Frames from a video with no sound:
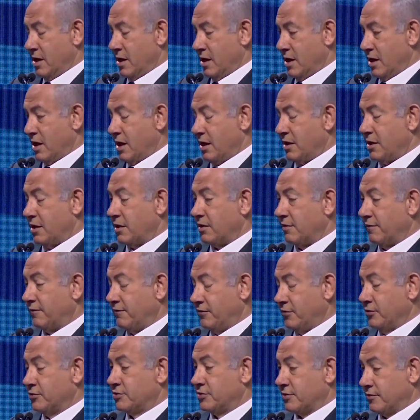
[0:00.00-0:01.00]
And I think the
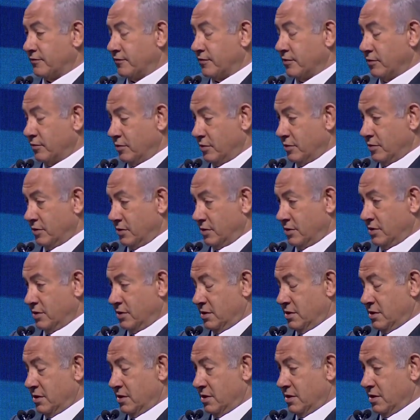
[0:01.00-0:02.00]
future of the world
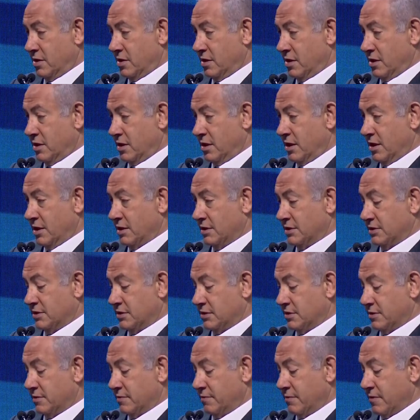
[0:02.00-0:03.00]

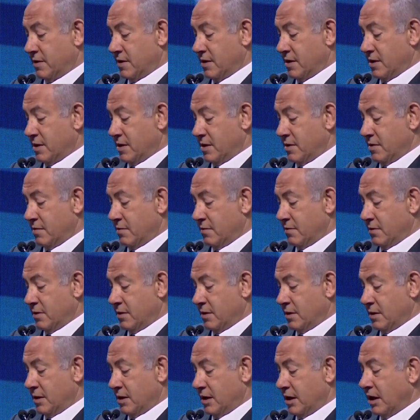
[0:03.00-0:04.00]
is
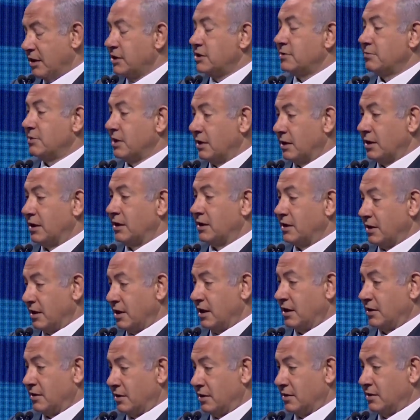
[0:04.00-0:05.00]
intimately
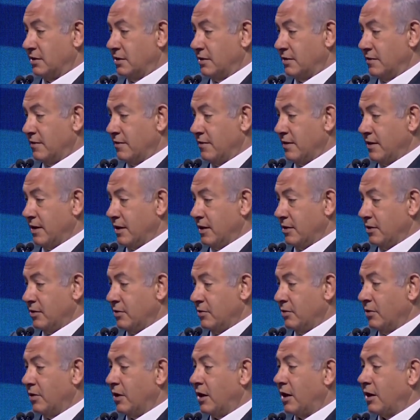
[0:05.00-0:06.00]
connected
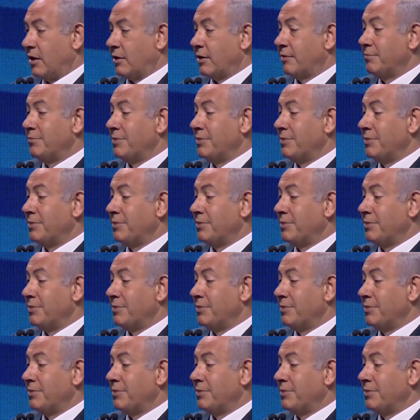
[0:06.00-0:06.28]
to our